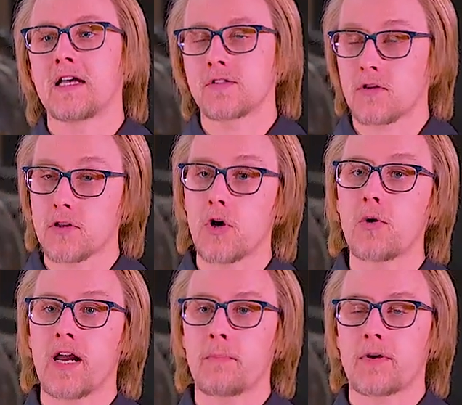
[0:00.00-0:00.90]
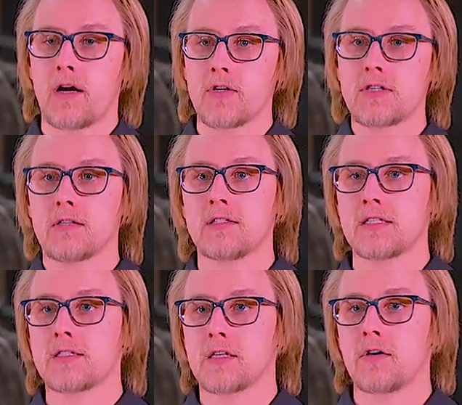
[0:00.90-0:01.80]
So the lower empennage still
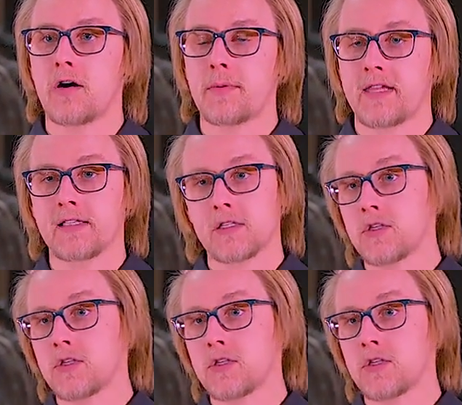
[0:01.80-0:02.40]
needs to go up, and that's